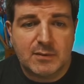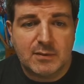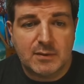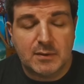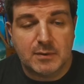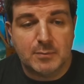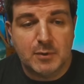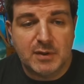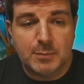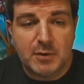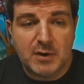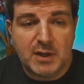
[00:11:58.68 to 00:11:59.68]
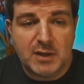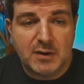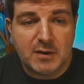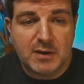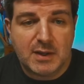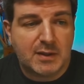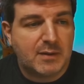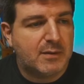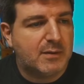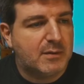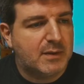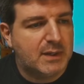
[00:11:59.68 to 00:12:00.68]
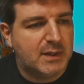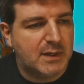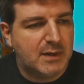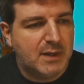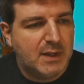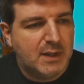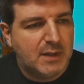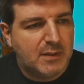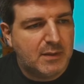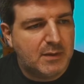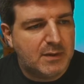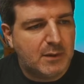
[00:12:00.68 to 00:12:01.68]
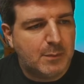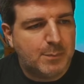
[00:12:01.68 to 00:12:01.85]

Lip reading: multiple layers, like here the little